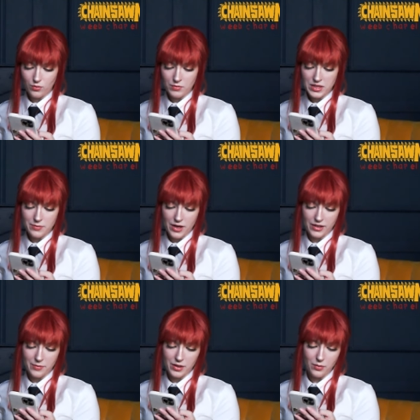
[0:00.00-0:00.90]
Miss
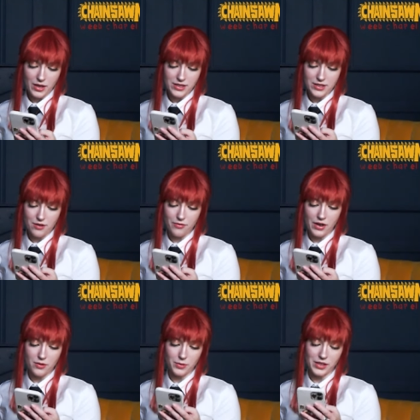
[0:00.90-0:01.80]
Makima, why is there a
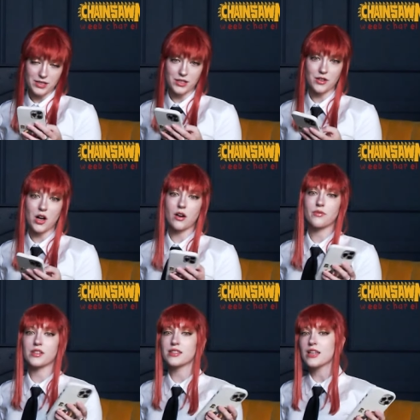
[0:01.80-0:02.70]
fireplace in your
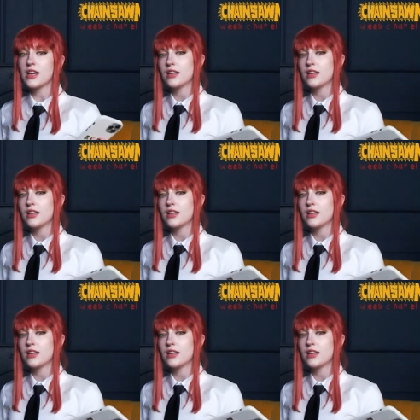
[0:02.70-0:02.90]
office?